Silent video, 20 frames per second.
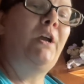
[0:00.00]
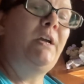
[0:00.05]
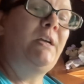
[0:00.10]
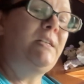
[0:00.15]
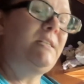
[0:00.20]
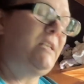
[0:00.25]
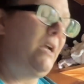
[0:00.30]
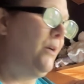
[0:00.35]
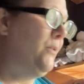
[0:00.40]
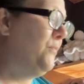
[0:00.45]

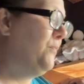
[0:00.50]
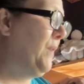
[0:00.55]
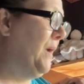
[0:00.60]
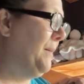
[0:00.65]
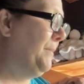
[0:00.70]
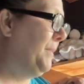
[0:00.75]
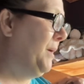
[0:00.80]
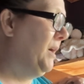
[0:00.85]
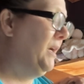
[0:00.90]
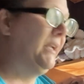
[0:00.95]
So
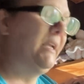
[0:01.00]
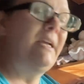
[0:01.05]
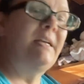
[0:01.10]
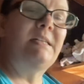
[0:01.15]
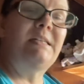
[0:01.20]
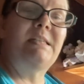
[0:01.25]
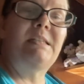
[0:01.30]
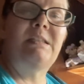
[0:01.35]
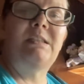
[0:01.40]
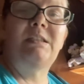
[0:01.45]
I'm going to
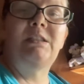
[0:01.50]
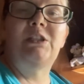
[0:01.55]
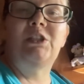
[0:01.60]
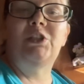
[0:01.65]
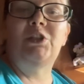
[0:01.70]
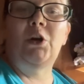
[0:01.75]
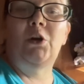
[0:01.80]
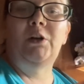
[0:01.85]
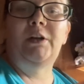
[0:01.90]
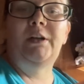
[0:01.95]
get
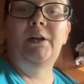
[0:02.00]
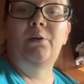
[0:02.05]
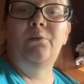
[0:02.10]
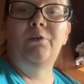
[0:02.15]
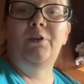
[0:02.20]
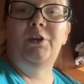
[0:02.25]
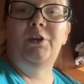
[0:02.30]
started on the